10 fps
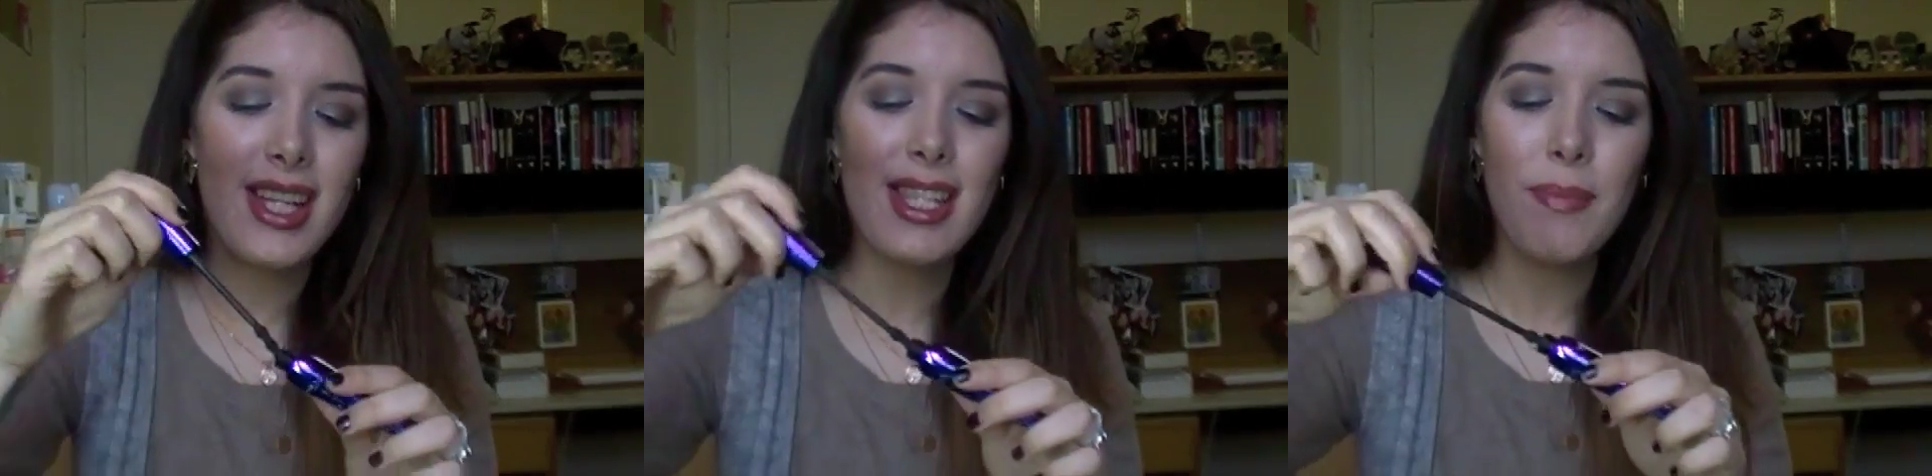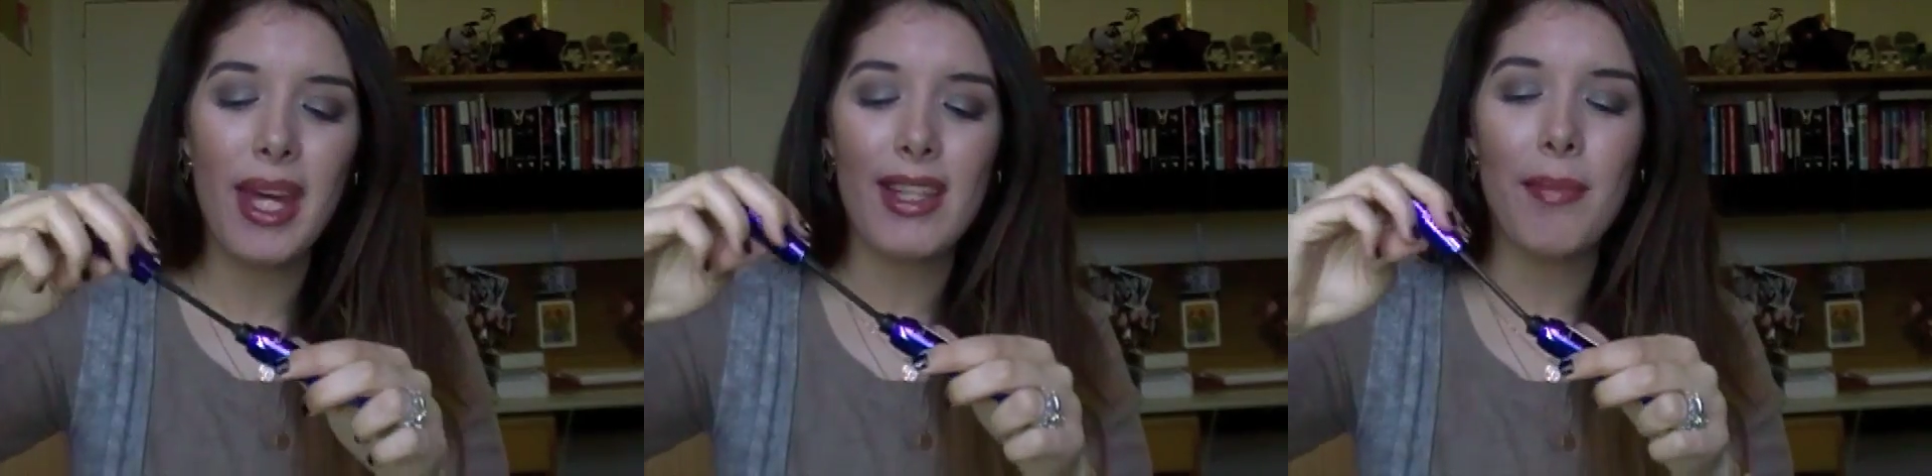
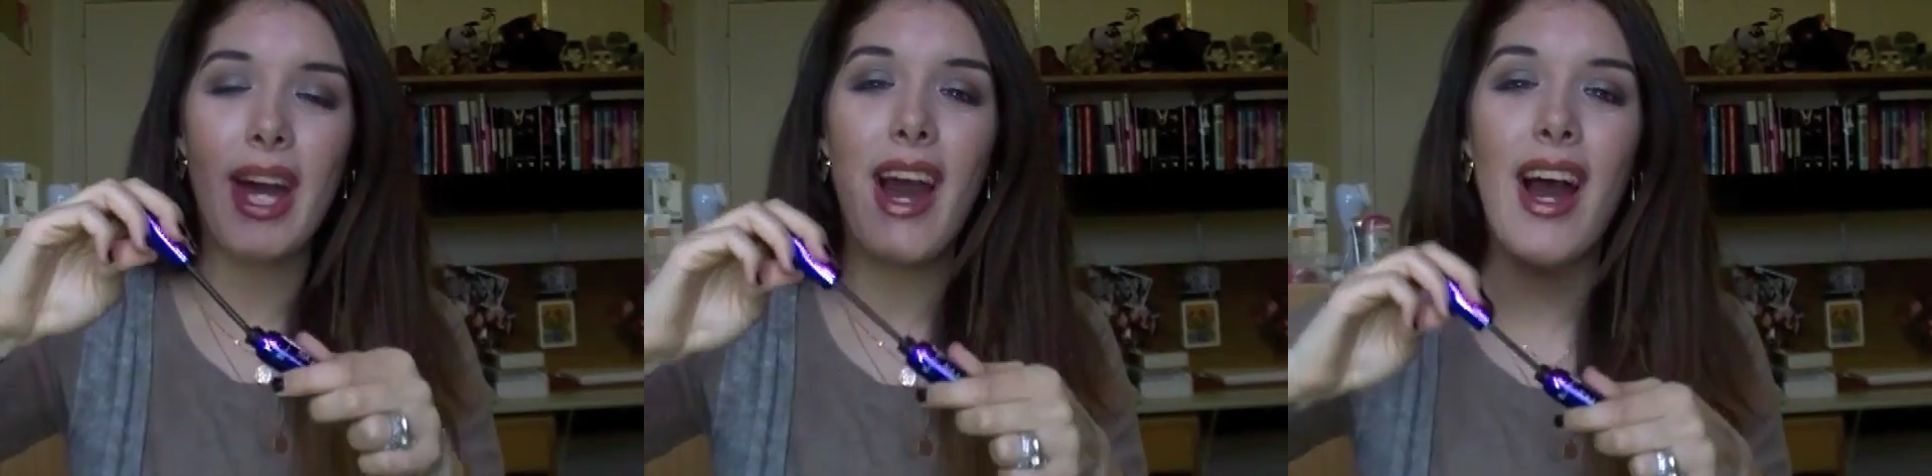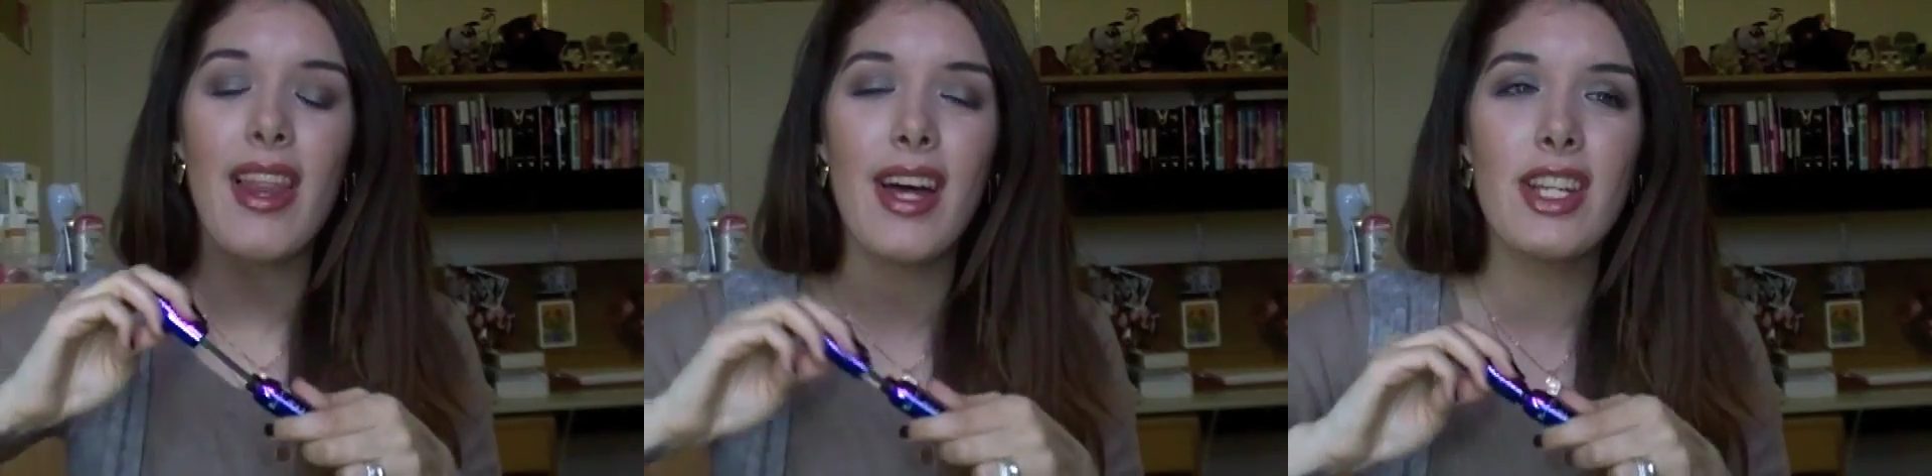this makes my
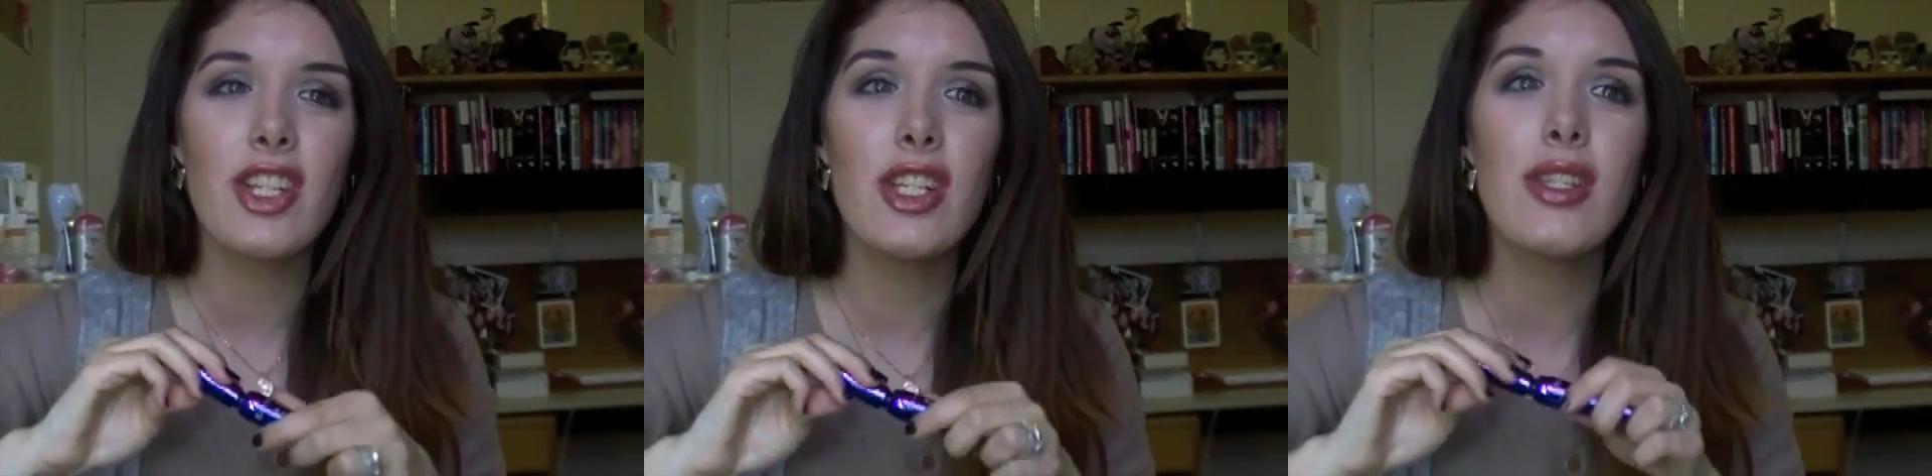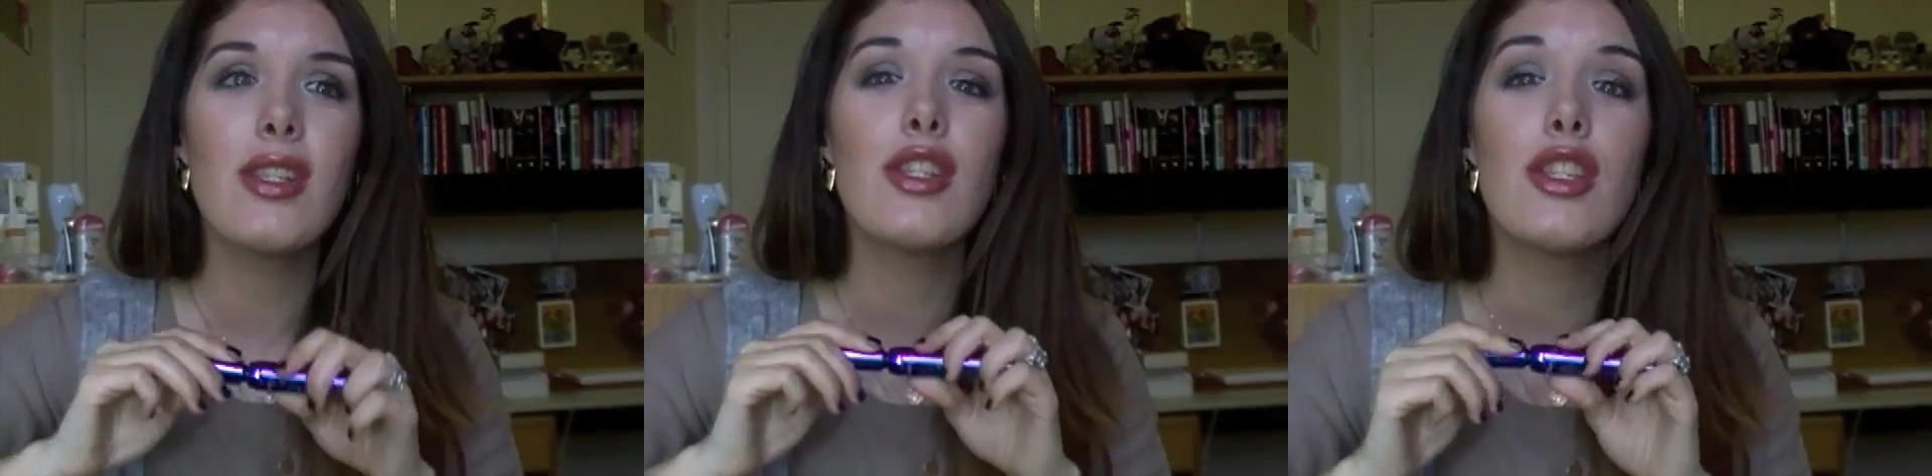eyelashes